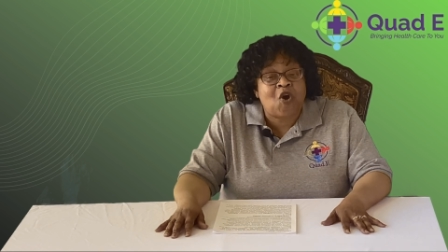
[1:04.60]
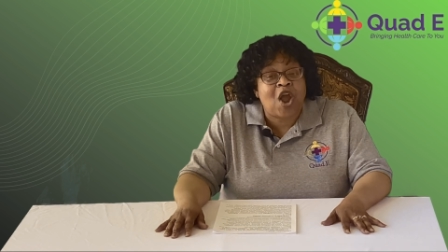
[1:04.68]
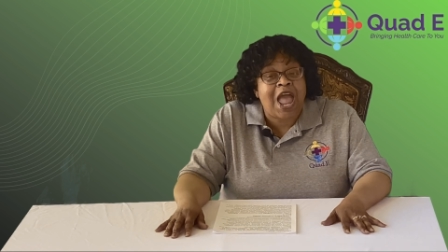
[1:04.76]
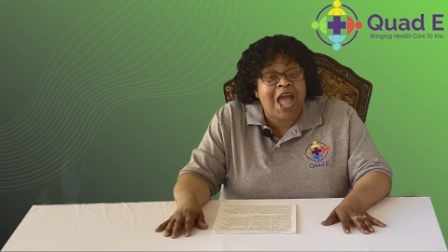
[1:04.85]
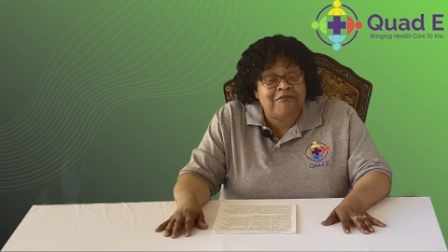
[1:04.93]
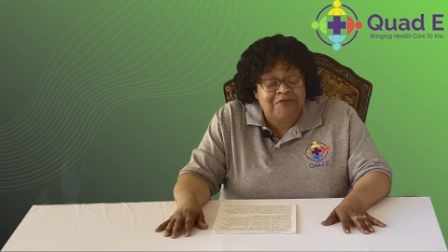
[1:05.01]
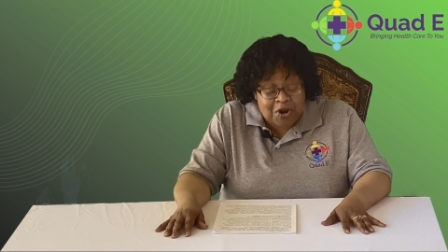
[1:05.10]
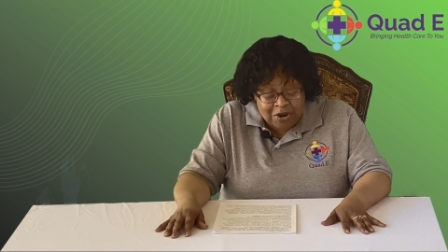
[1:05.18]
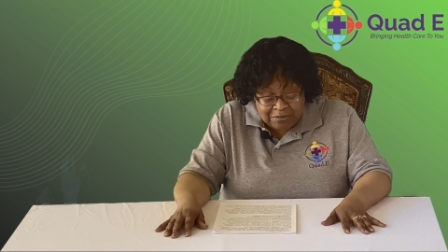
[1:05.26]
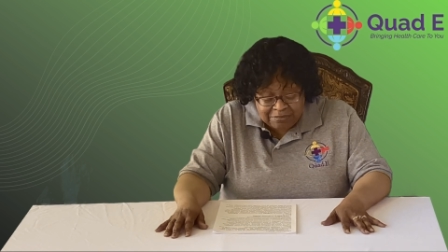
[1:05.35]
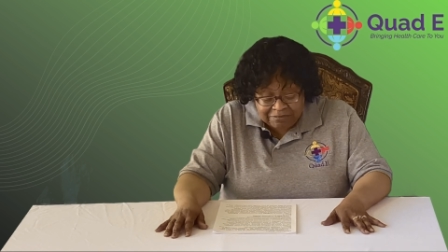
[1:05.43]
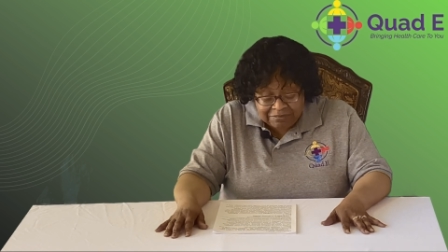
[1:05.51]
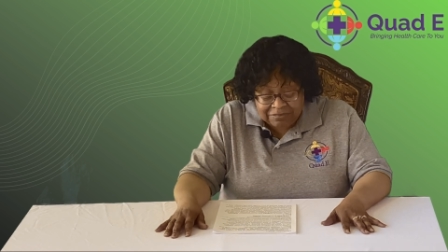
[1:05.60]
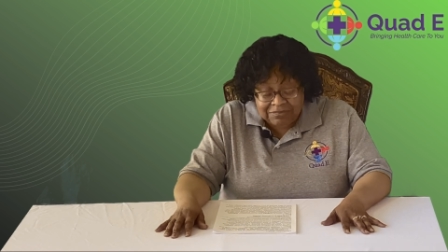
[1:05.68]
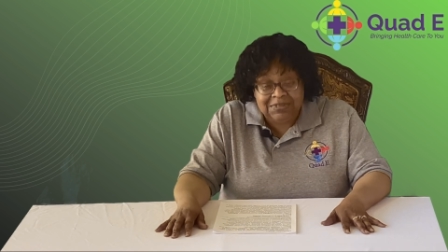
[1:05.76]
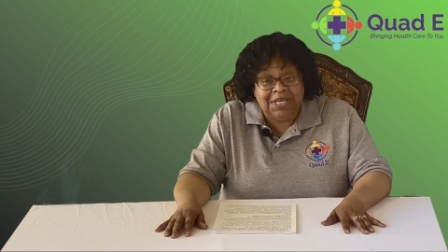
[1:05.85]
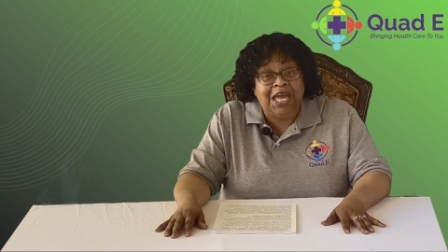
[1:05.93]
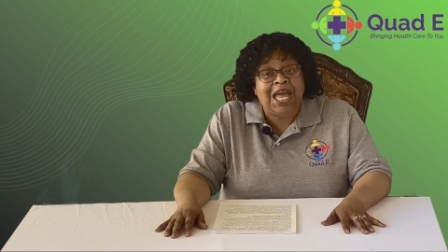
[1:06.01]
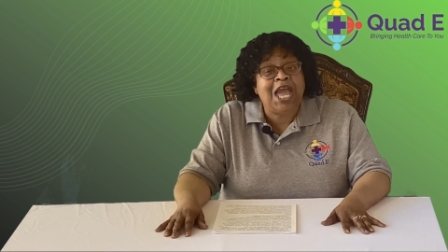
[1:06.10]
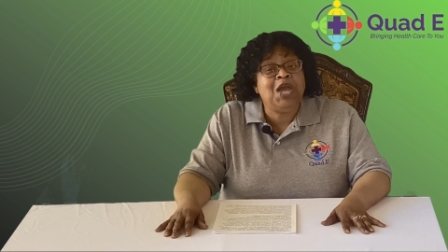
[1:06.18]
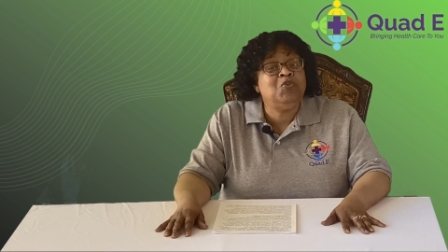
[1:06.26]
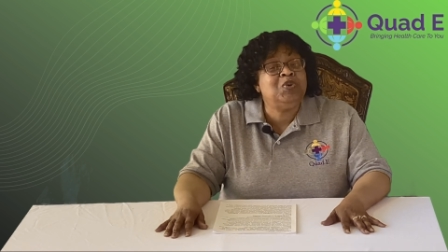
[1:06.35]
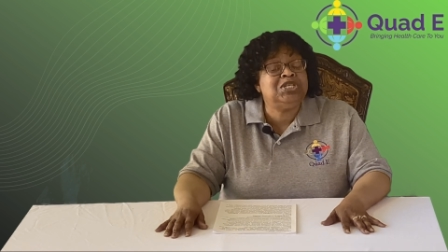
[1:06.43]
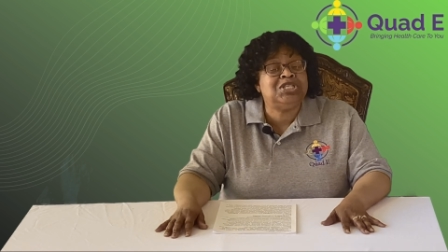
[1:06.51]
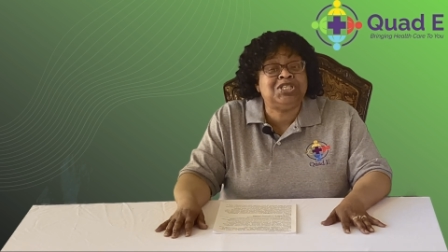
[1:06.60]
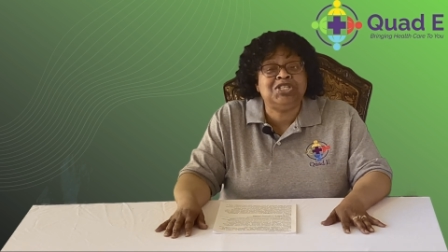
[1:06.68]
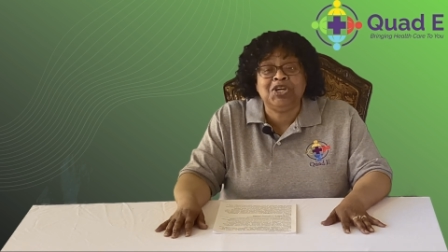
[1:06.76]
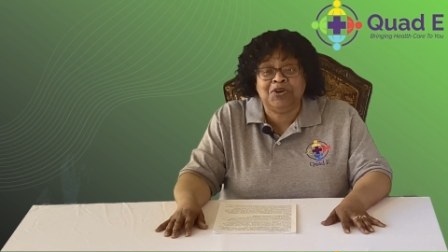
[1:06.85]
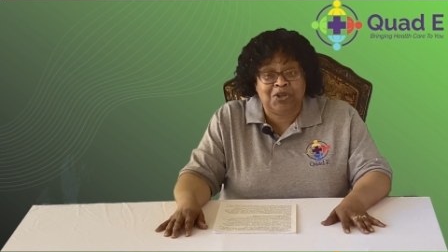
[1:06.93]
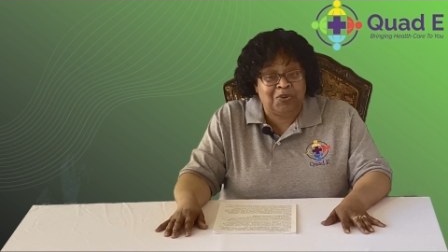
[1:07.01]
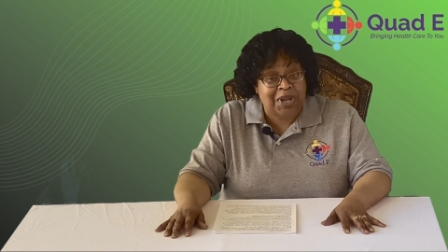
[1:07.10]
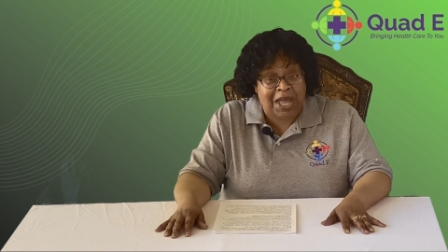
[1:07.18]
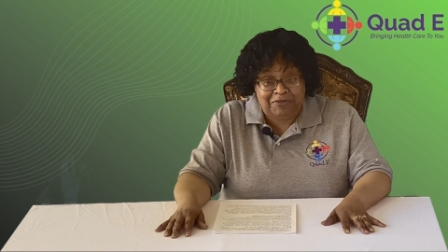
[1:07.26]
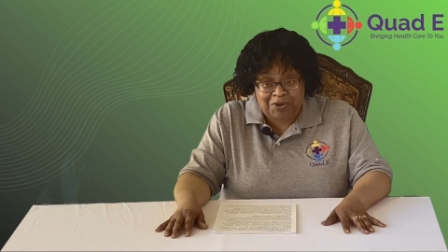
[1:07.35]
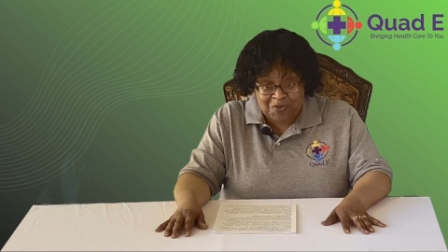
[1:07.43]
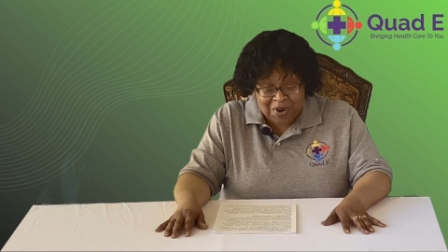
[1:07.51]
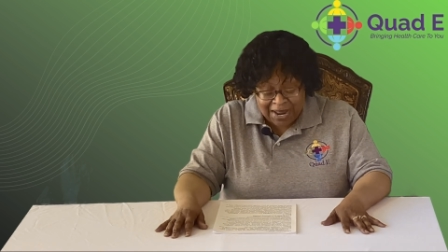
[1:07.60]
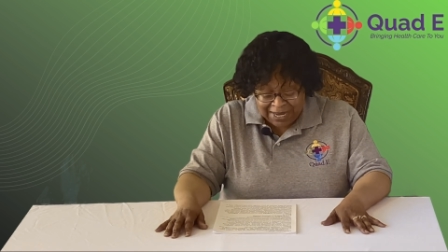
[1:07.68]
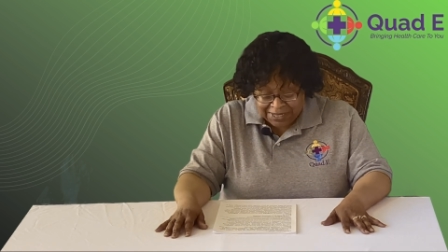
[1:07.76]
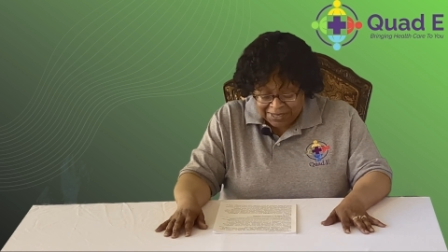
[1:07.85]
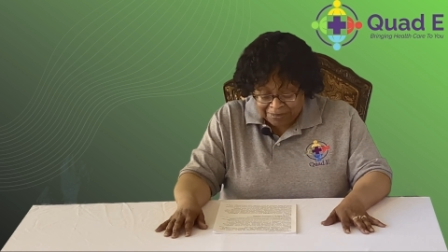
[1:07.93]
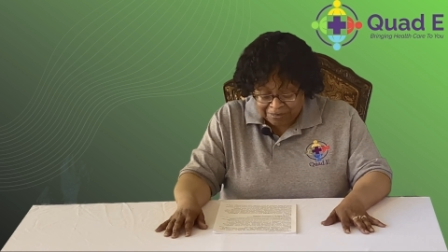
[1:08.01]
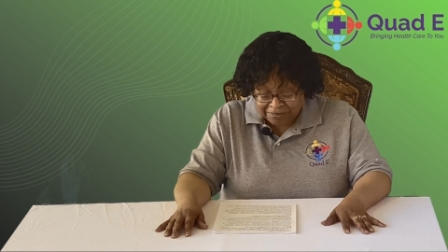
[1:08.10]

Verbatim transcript: forever, and we still don't have it right.